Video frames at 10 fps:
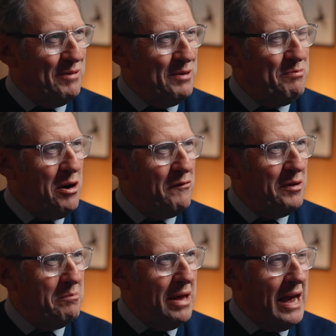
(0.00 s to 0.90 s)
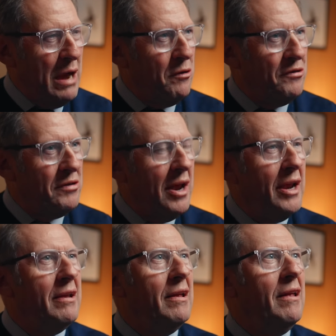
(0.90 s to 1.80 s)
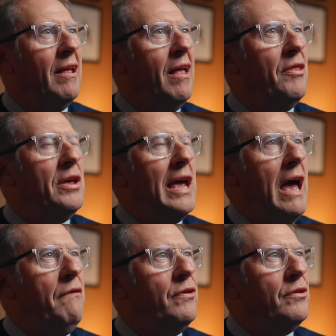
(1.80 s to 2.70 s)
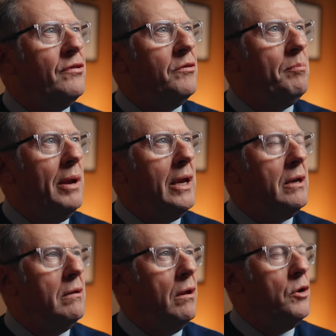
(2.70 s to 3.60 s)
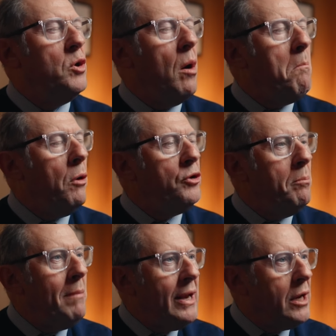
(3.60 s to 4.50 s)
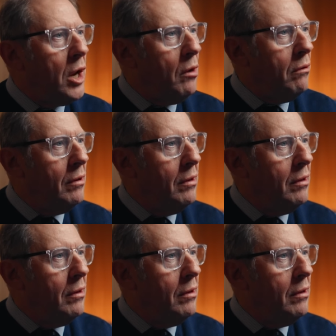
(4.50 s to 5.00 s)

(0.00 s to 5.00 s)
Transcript: But apart from that, I would say the effort has been not monumental,